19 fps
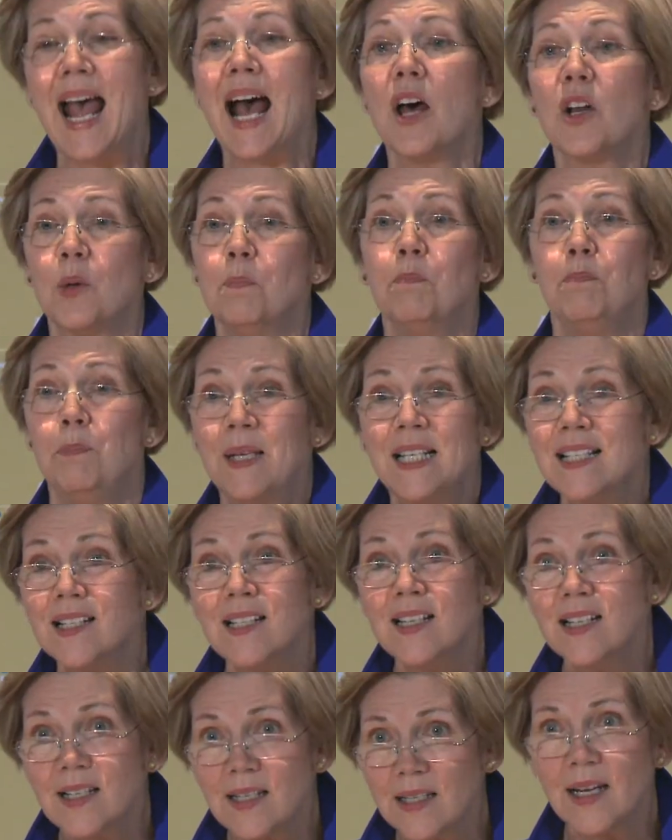out of
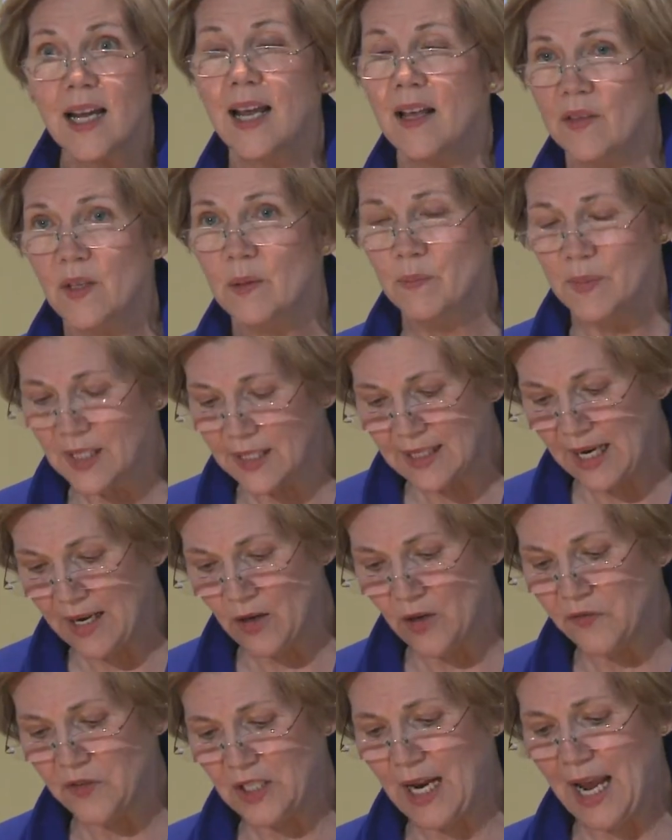business and
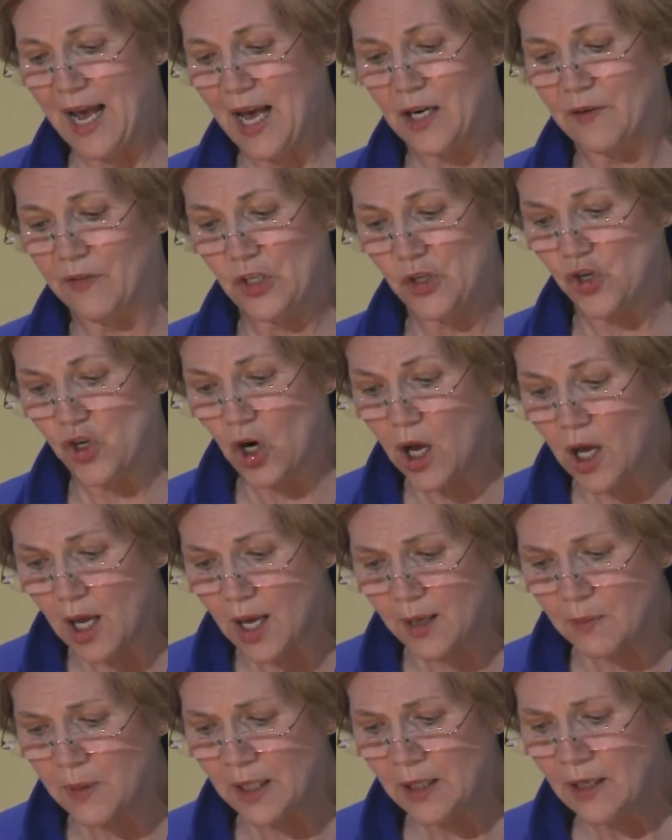themselves out of a
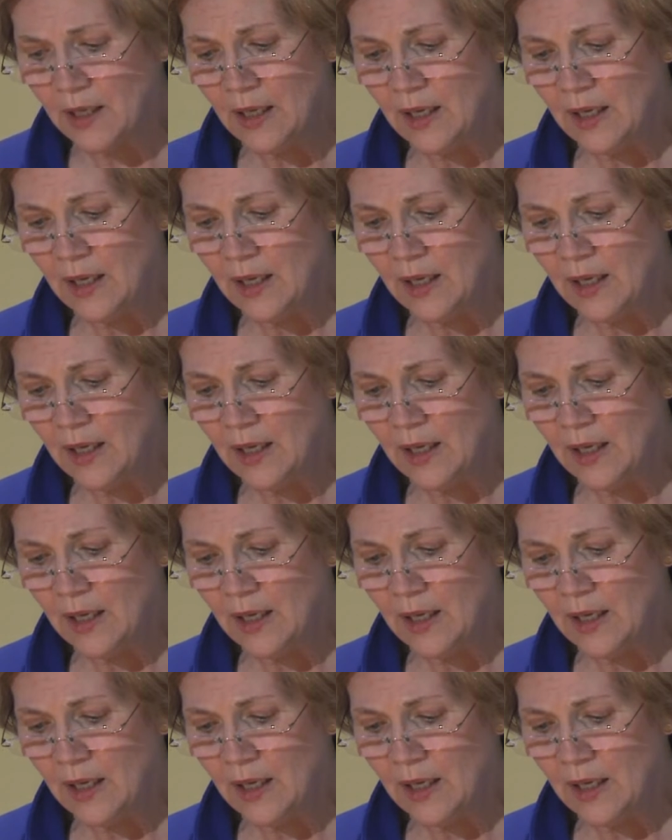job?